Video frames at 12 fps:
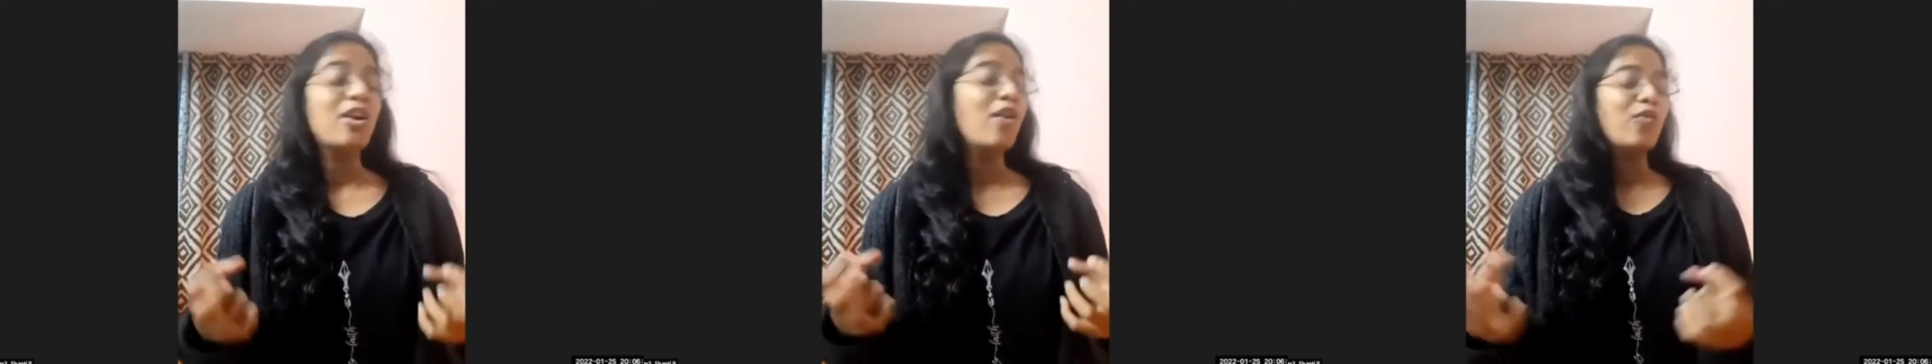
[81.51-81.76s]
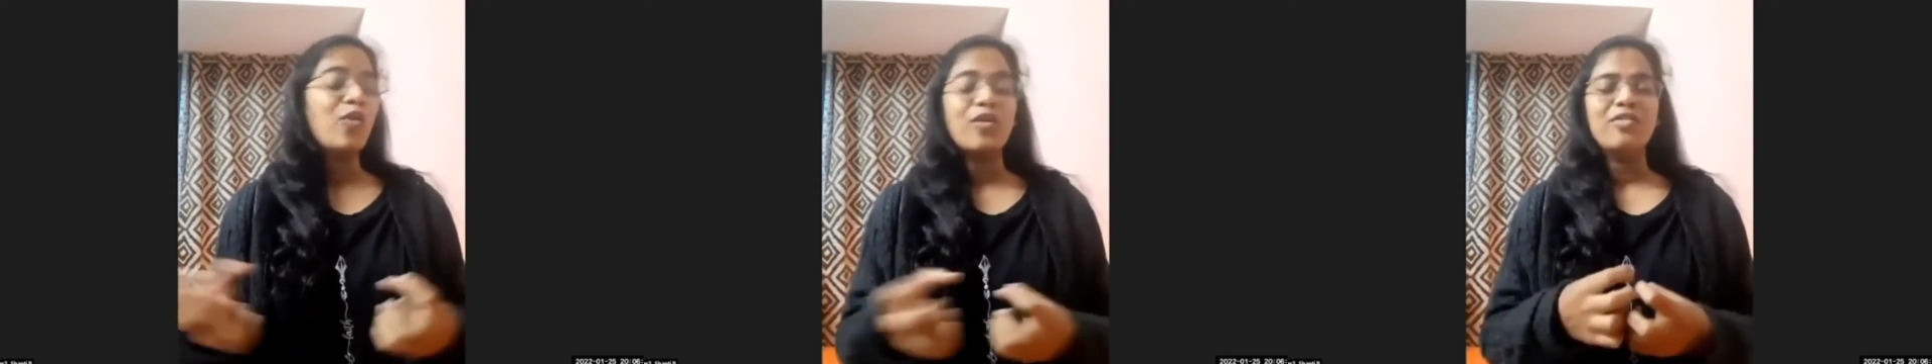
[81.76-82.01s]

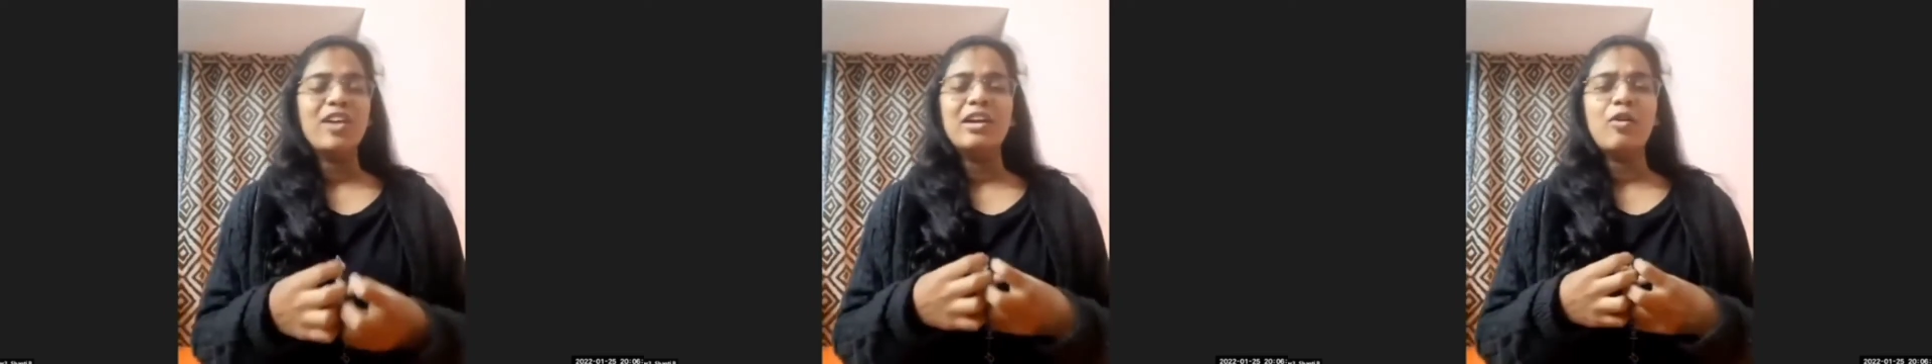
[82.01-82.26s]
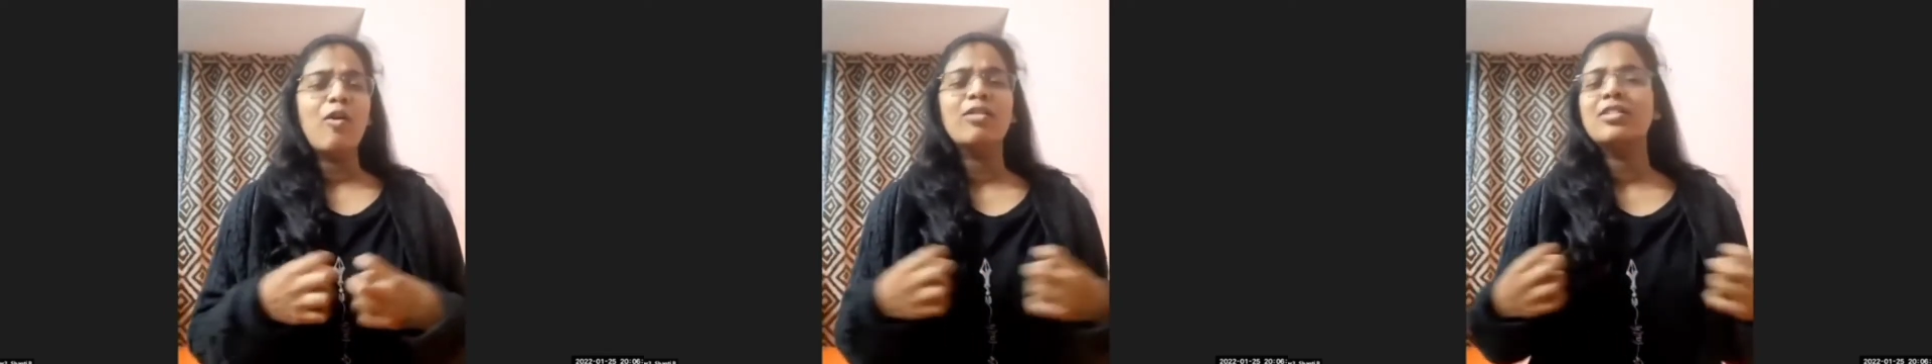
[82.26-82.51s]
where
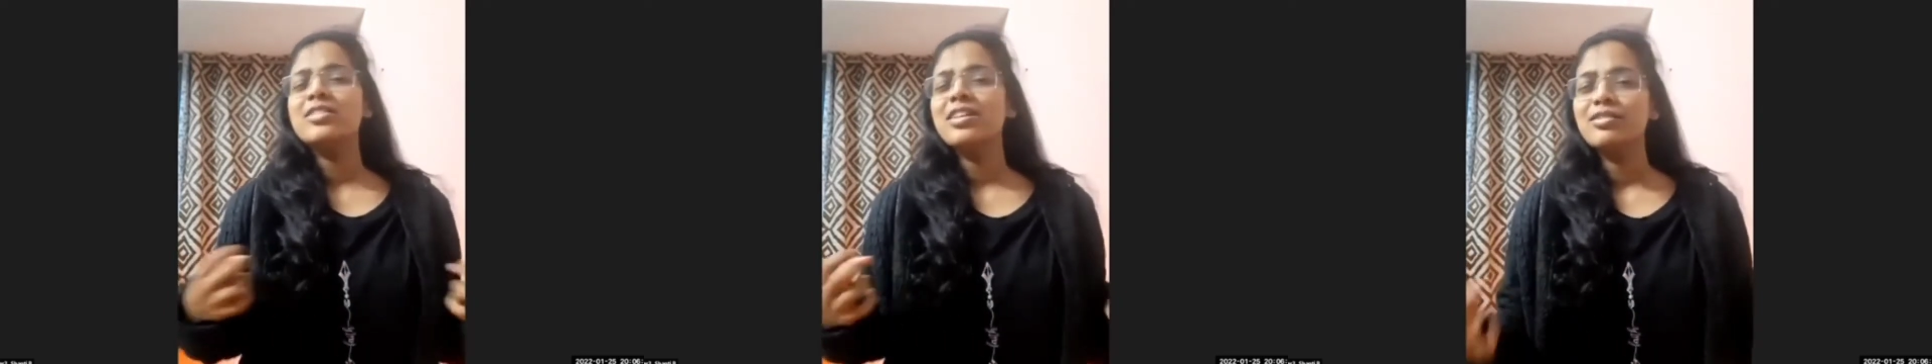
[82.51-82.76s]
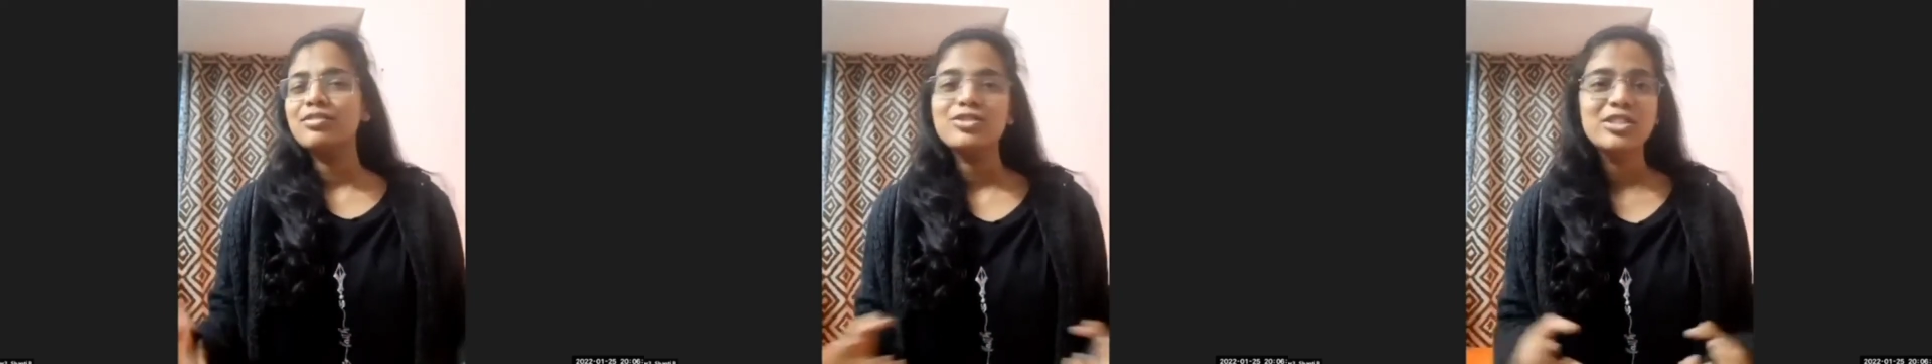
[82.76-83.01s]
all this
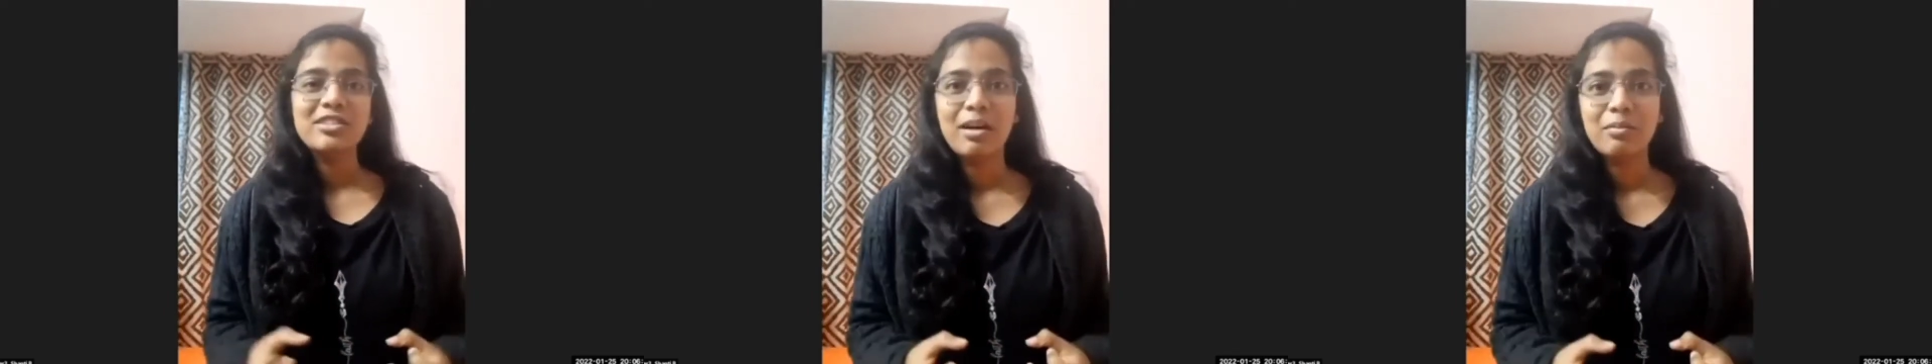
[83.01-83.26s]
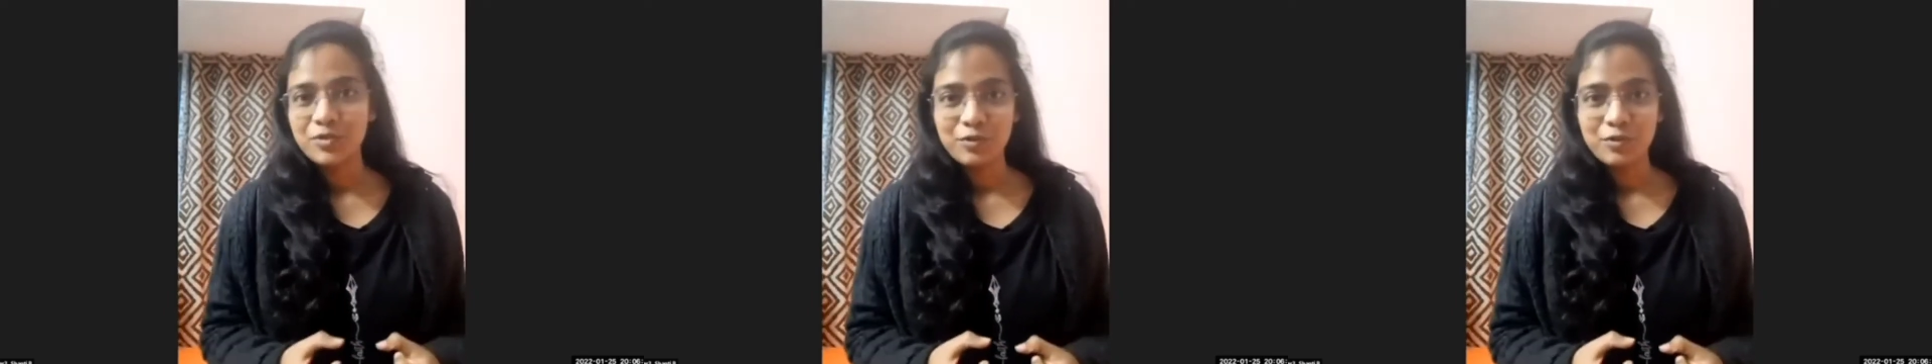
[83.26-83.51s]
energy
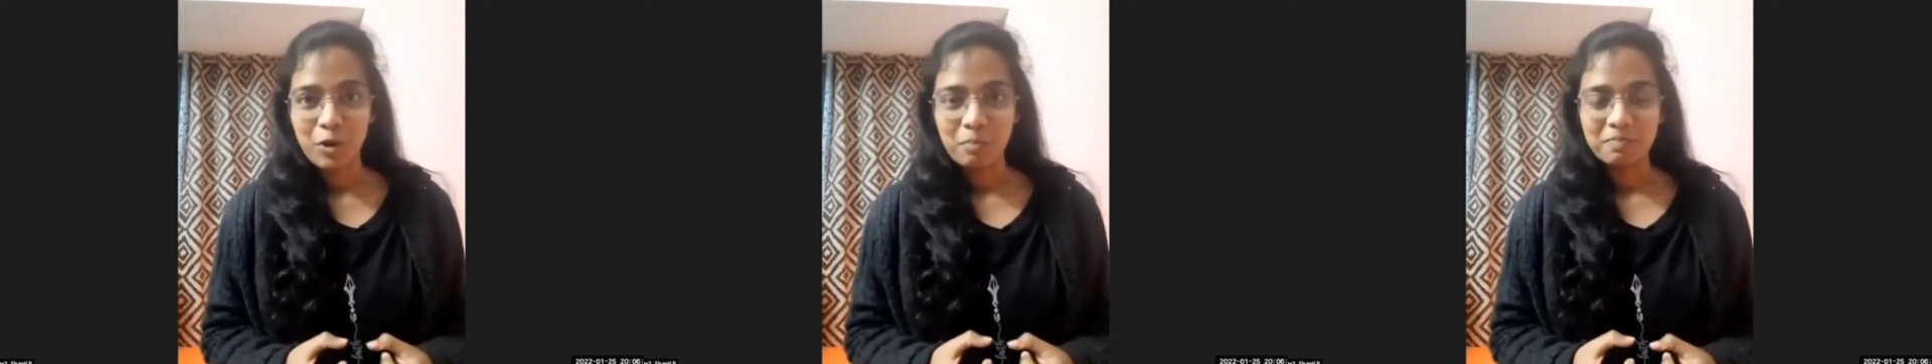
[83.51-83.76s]
comes from.